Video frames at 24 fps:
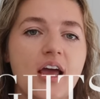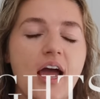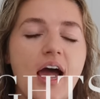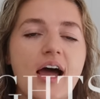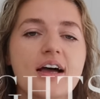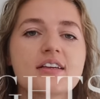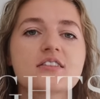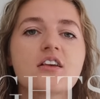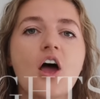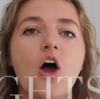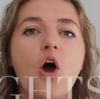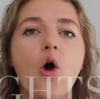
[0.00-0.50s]
It
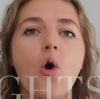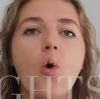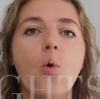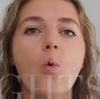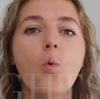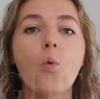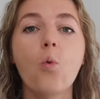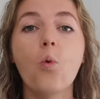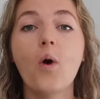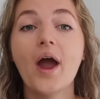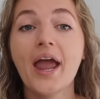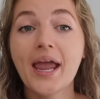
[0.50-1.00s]
has
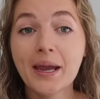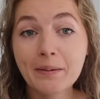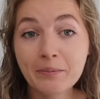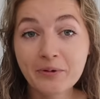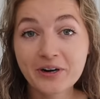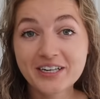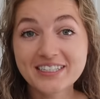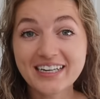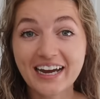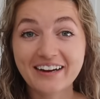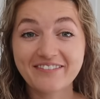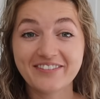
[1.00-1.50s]
way
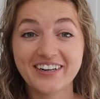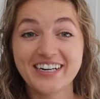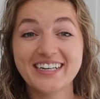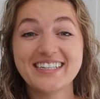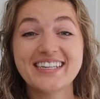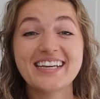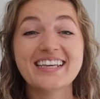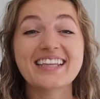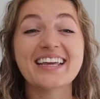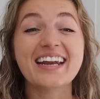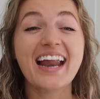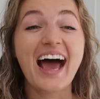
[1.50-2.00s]
more
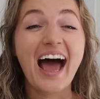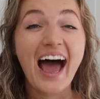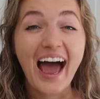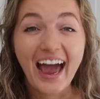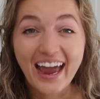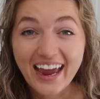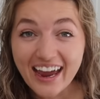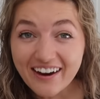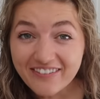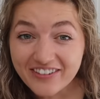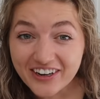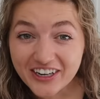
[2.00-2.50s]
diversity than
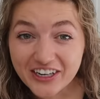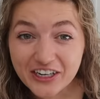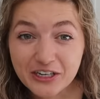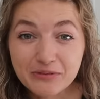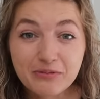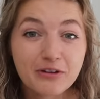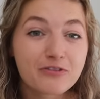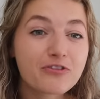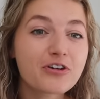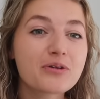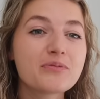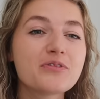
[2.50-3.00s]
I ever
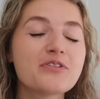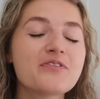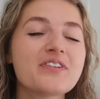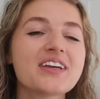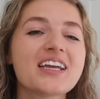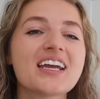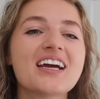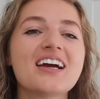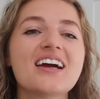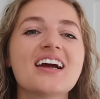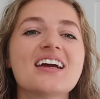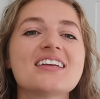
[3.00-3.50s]
knew before
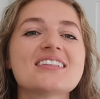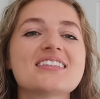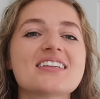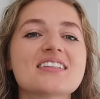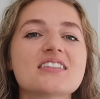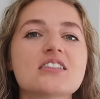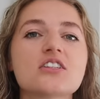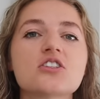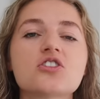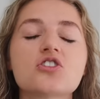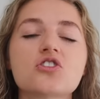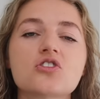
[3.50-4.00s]
moving here, and
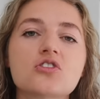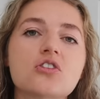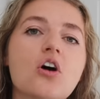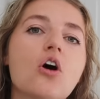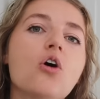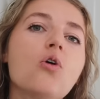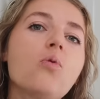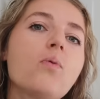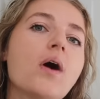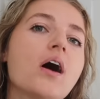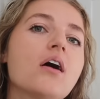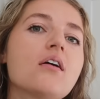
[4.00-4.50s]
since it's
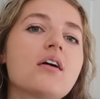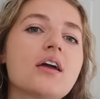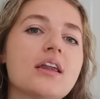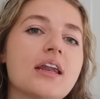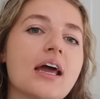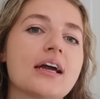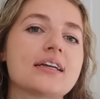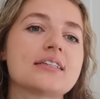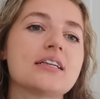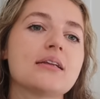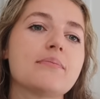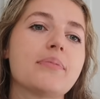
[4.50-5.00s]
so well
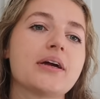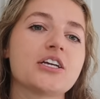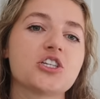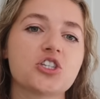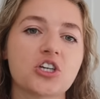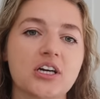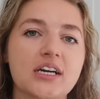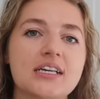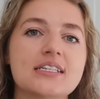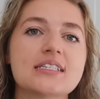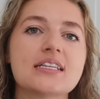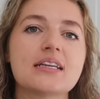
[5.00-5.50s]
connected by
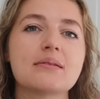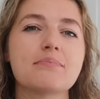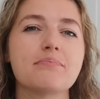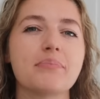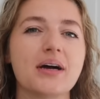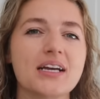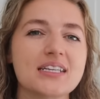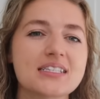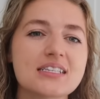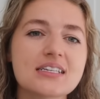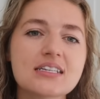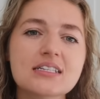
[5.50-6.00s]
trains and
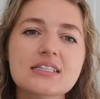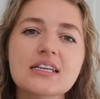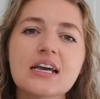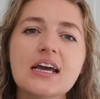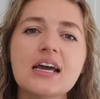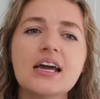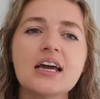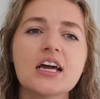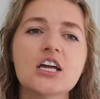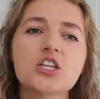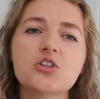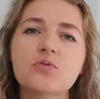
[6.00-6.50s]
buses,
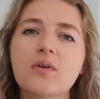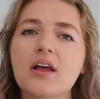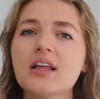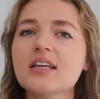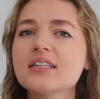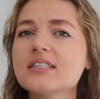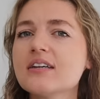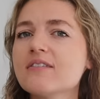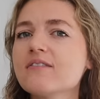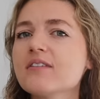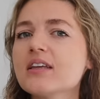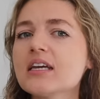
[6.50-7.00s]
it's
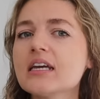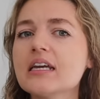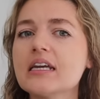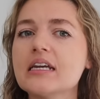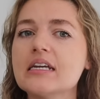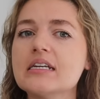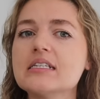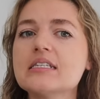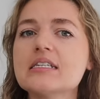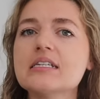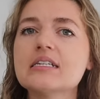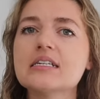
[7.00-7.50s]
relatively
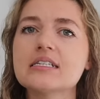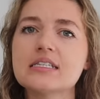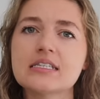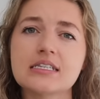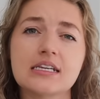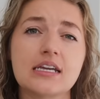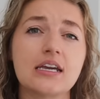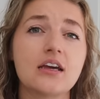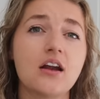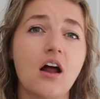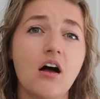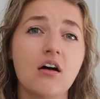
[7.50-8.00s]
easy to
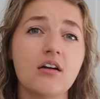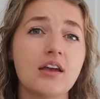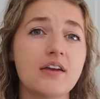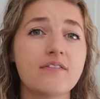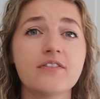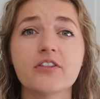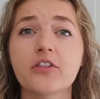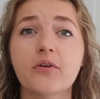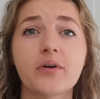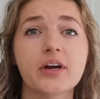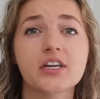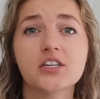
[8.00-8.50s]
see it all,
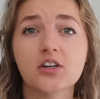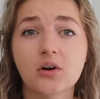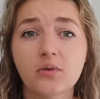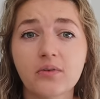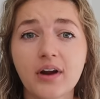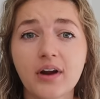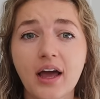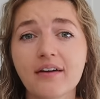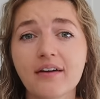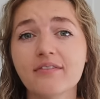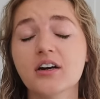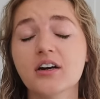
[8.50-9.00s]
even though I
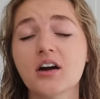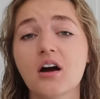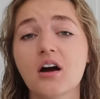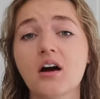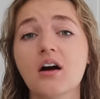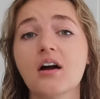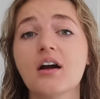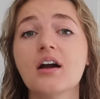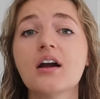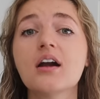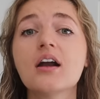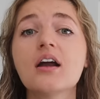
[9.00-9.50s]
don't have a
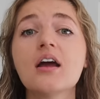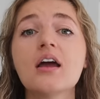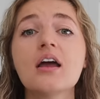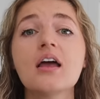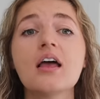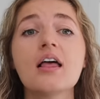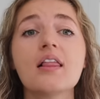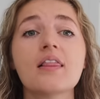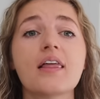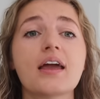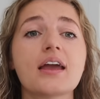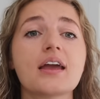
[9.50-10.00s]
car.
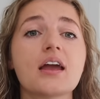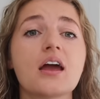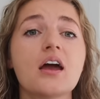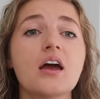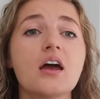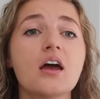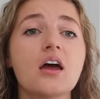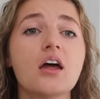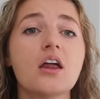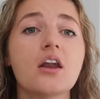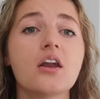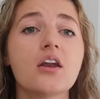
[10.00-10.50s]
Like,
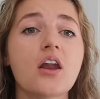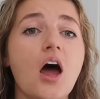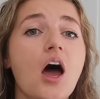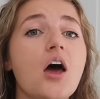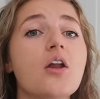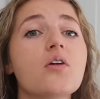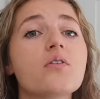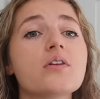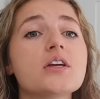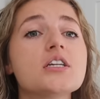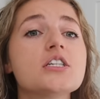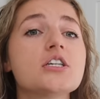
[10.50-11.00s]

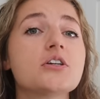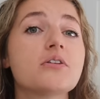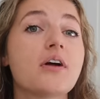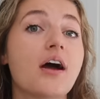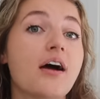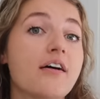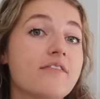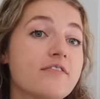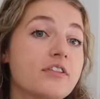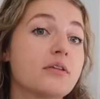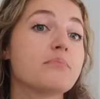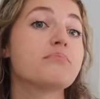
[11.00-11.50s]
not only do you
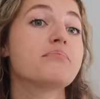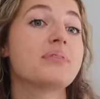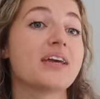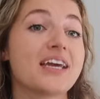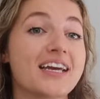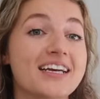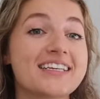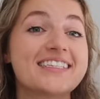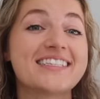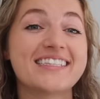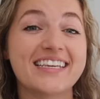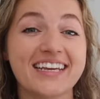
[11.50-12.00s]
have the
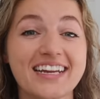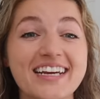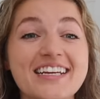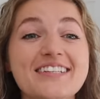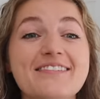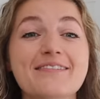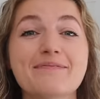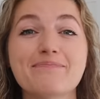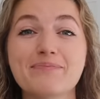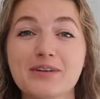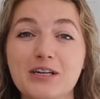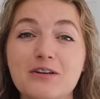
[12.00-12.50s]
big cities
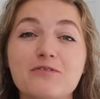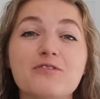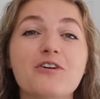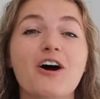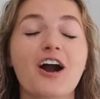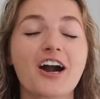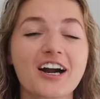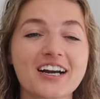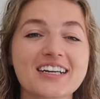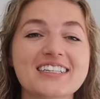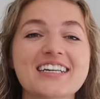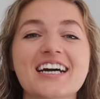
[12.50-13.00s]
with beautiful
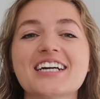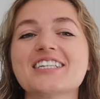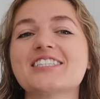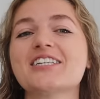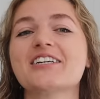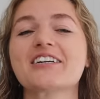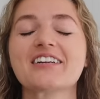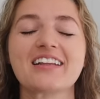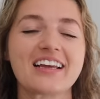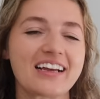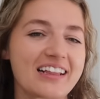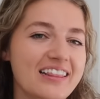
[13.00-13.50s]

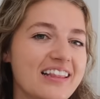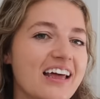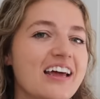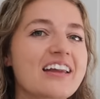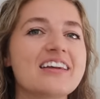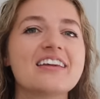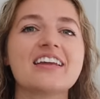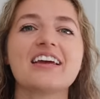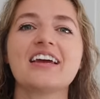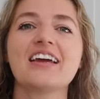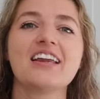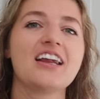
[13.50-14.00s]
architecture like
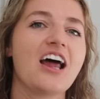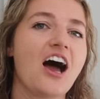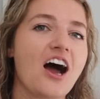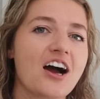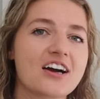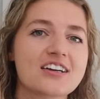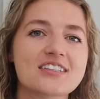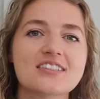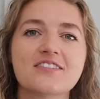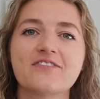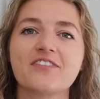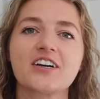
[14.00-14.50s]
London,
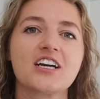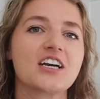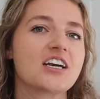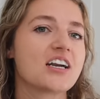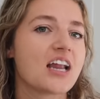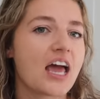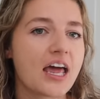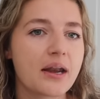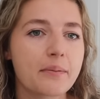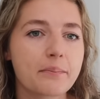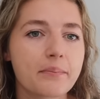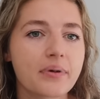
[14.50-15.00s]
Oxford,
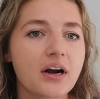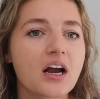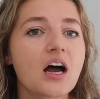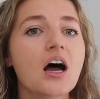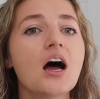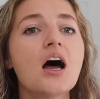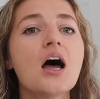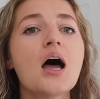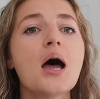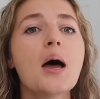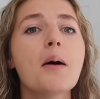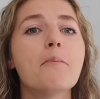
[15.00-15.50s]

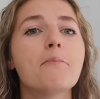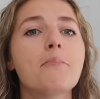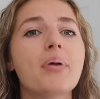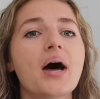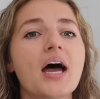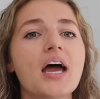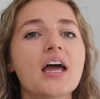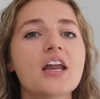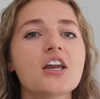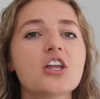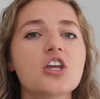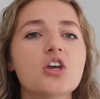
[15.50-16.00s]
Edinburgh,
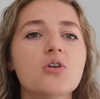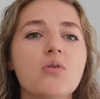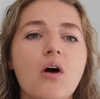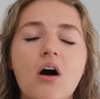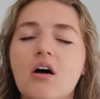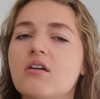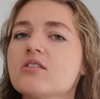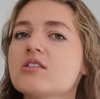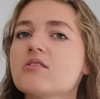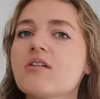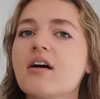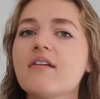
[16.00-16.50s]
but you
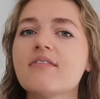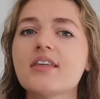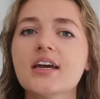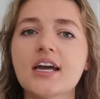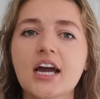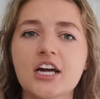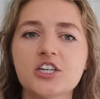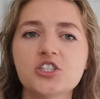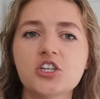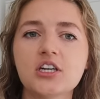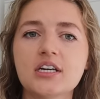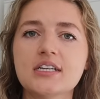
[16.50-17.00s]
also have the
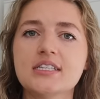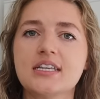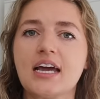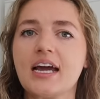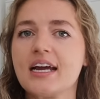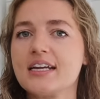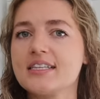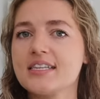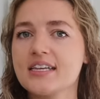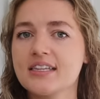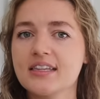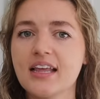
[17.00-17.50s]

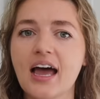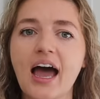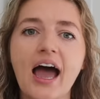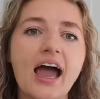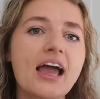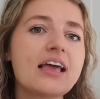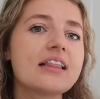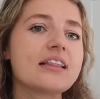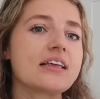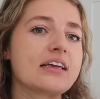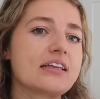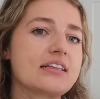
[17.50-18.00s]
countrysides and the
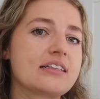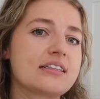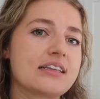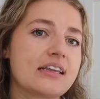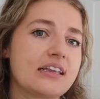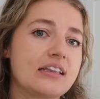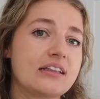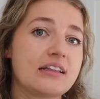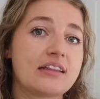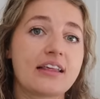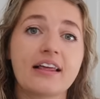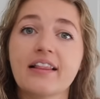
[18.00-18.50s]
highlands
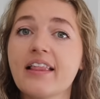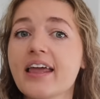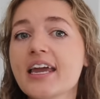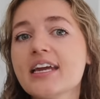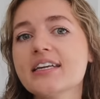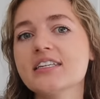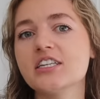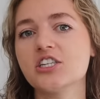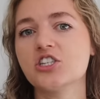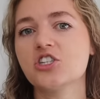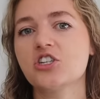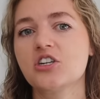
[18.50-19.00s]
and the
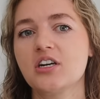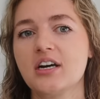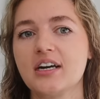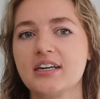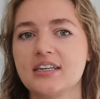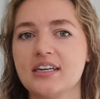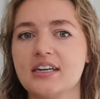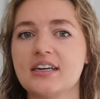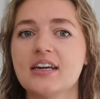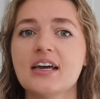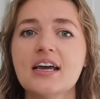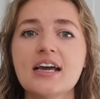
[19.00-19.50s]
Lake
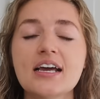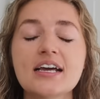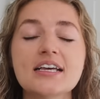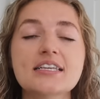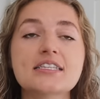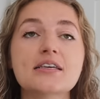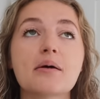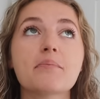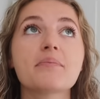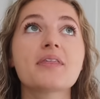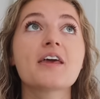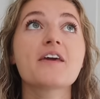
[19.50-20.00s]
District, and
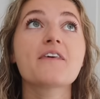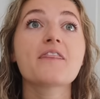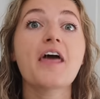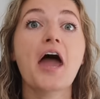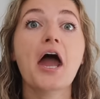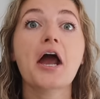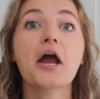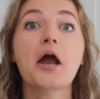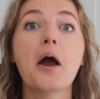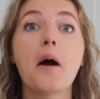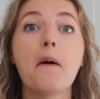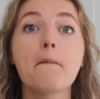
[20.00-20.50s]
something
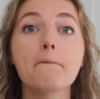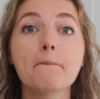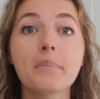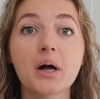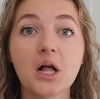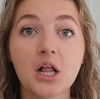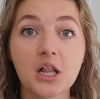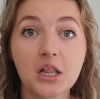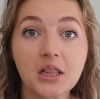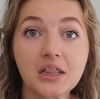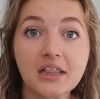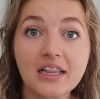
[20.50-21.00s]
that
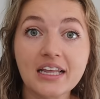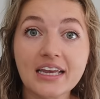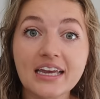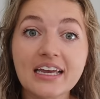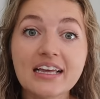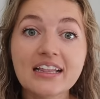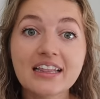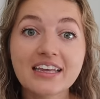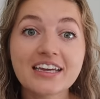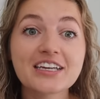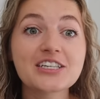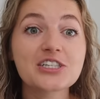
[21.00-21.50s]

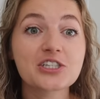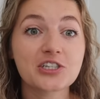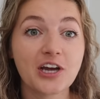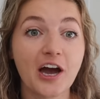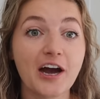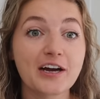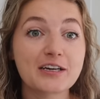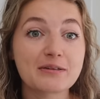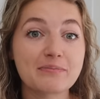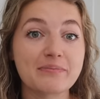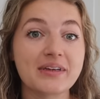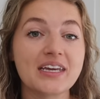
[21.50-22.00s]
completely
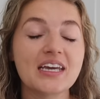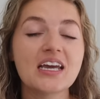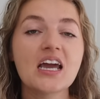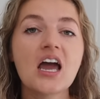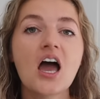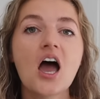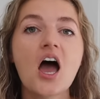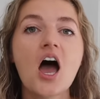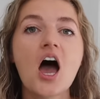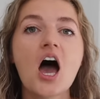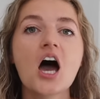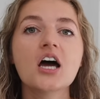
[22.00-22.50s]
shocked
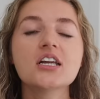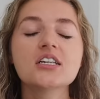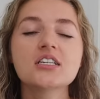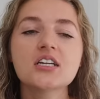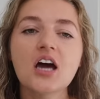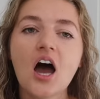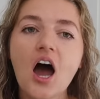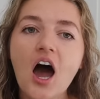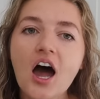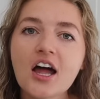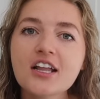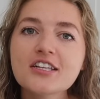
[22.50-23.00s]
me,
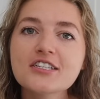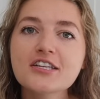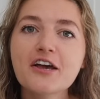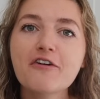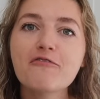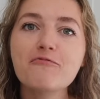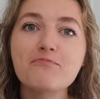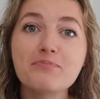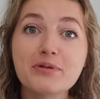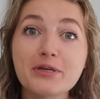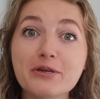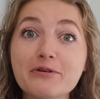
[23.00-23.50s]
tons
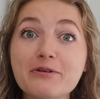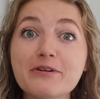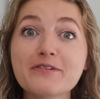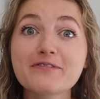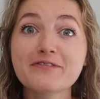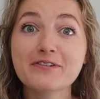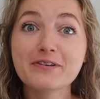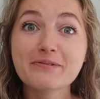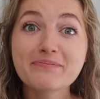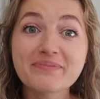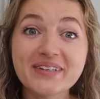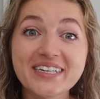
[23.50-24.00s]
of
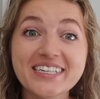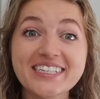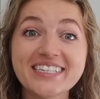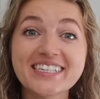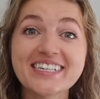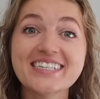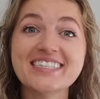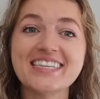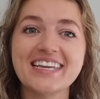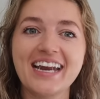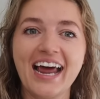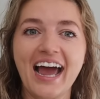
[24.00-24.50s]
beautiful
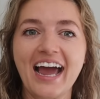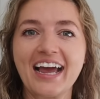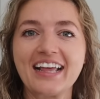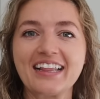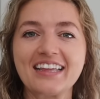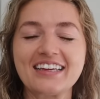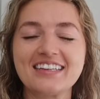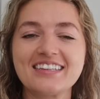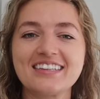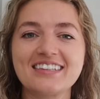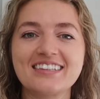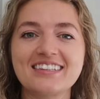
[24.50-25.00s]
beaches and
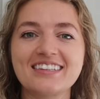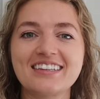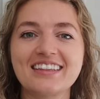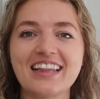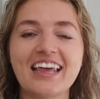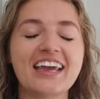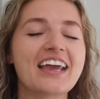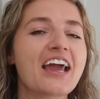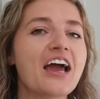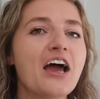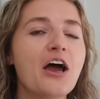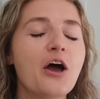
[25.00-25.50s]
islands.
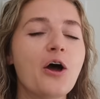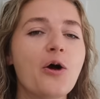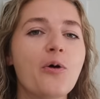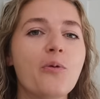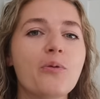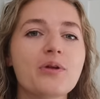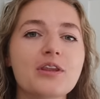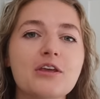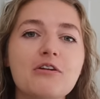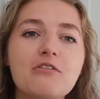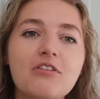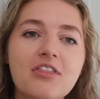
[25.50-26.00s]
Like,
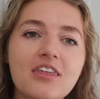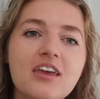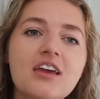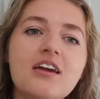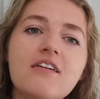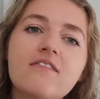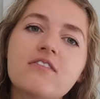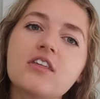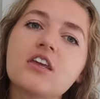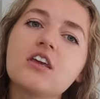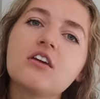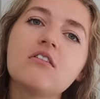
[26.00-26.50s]
When you think
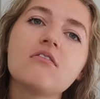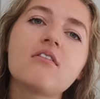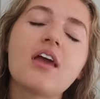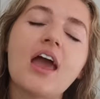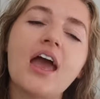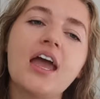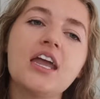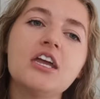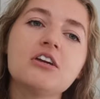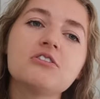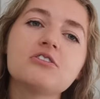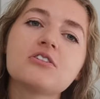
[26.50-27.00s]
of the
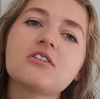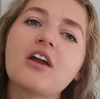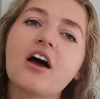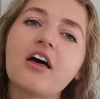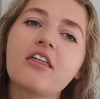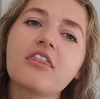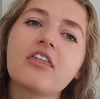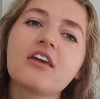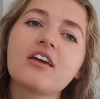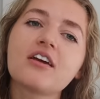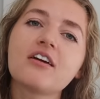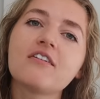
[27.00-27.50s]
UK, you do
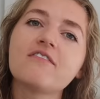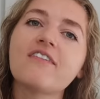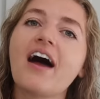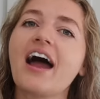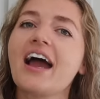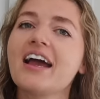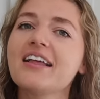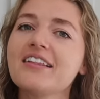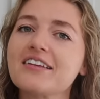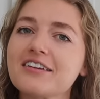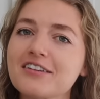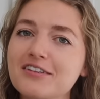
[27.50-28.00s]
not think of
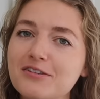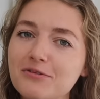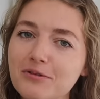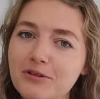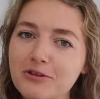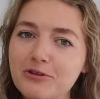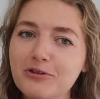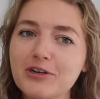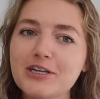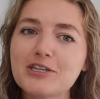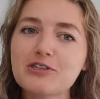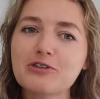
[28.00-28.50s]
islands
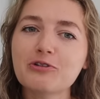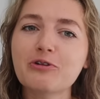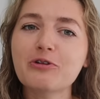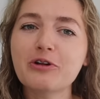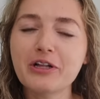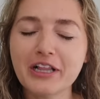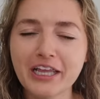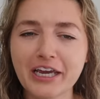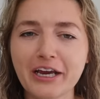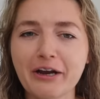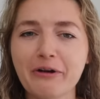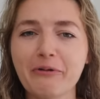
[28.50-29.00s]
with crystal
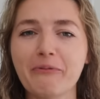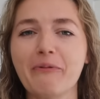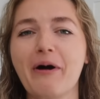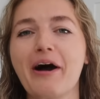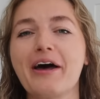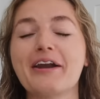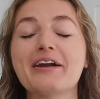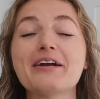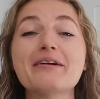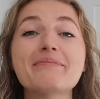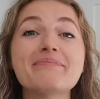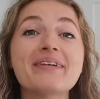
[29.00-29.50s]
clear
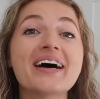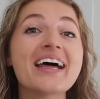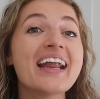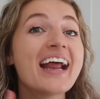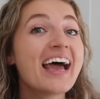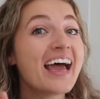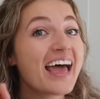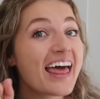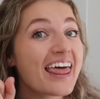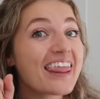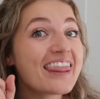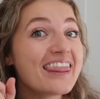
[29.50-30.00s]
water, but
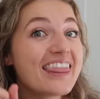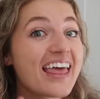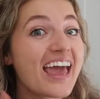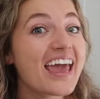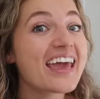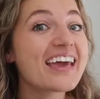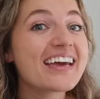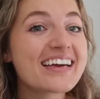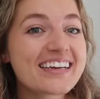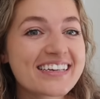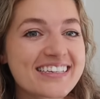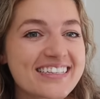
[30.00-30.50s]

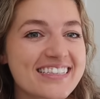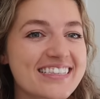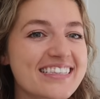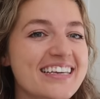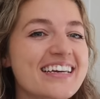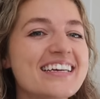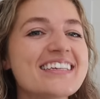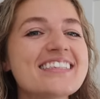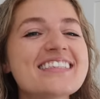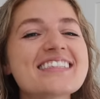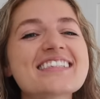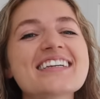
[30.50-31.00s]
they
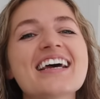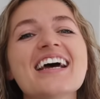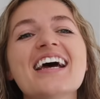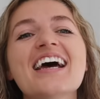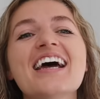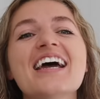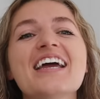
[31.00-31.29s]
exist.